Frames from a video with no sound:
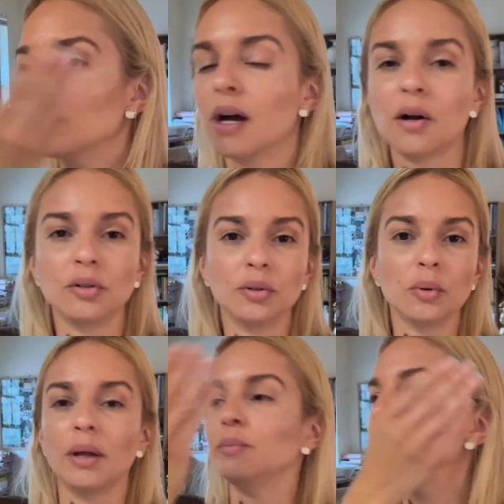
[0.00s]
You always,
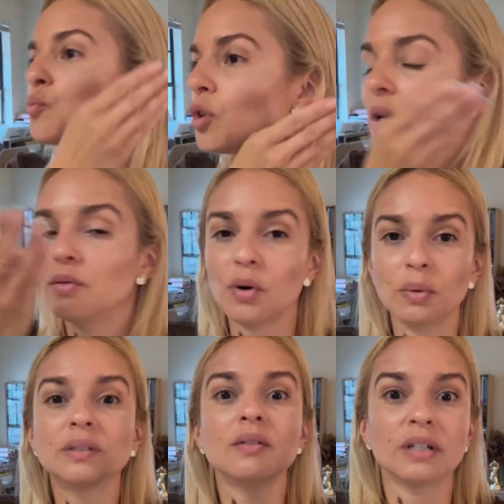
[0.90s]
how you
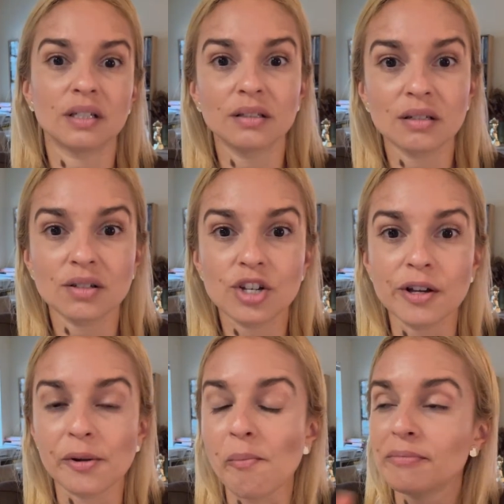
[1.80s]
doing? And you always
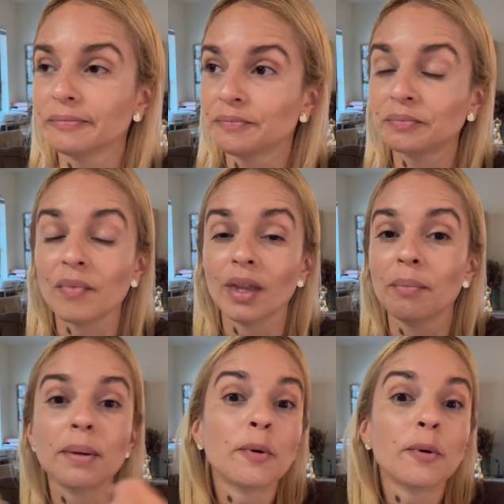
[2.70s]
give a kiss in the cheek.